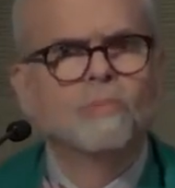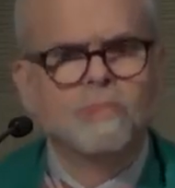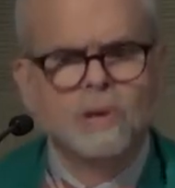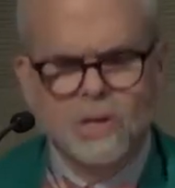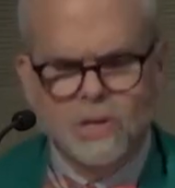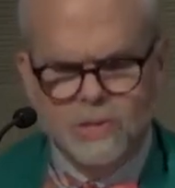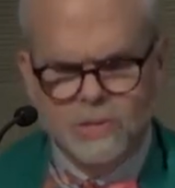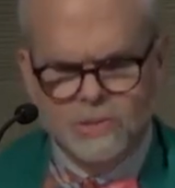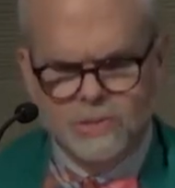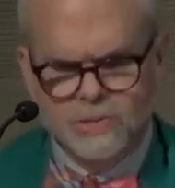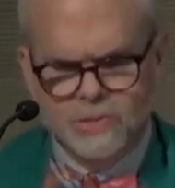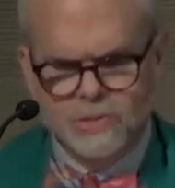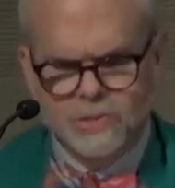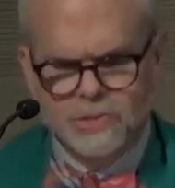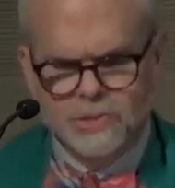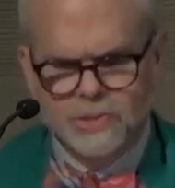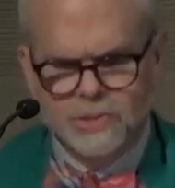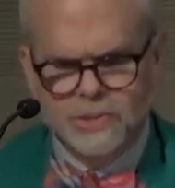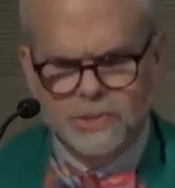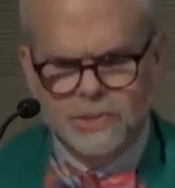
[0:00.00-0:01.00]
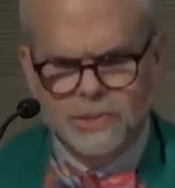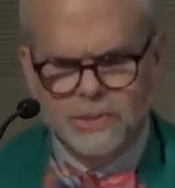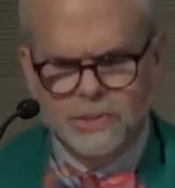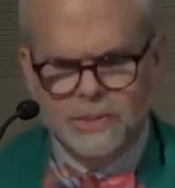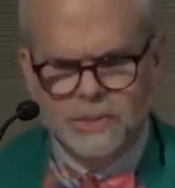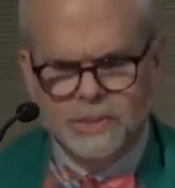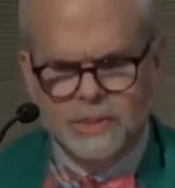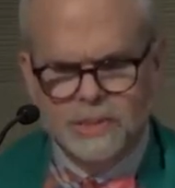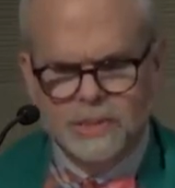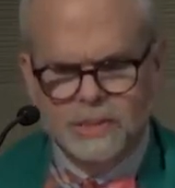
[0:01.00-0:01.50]
birds.
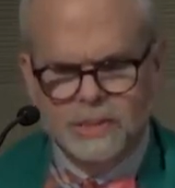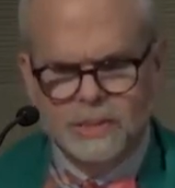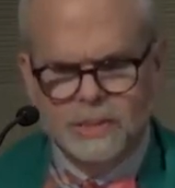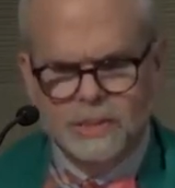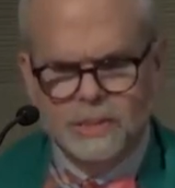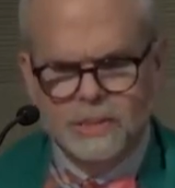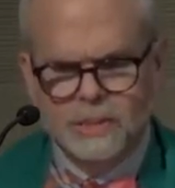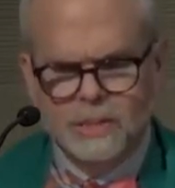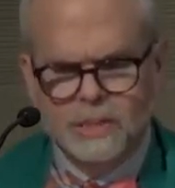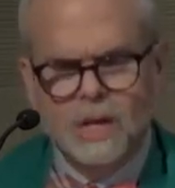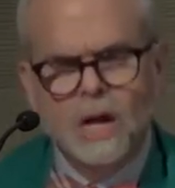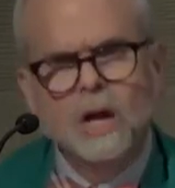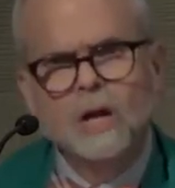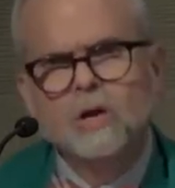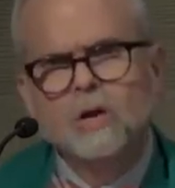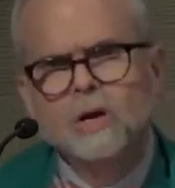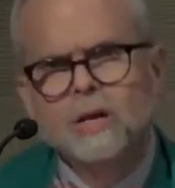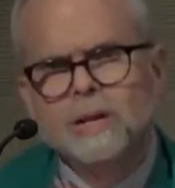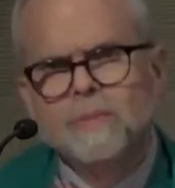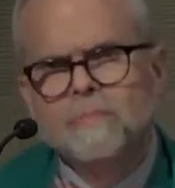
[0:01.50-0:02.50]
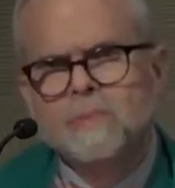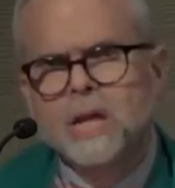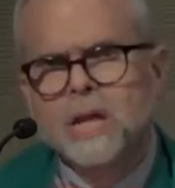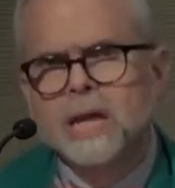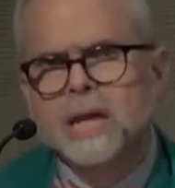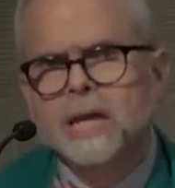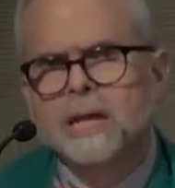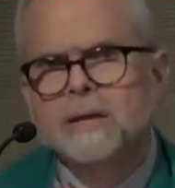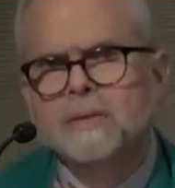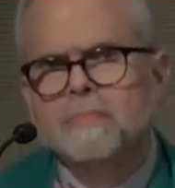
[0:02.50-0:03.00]
Could it
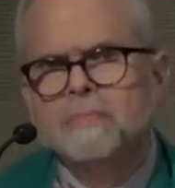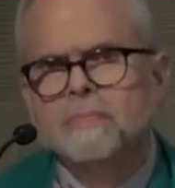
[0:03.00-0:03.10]
be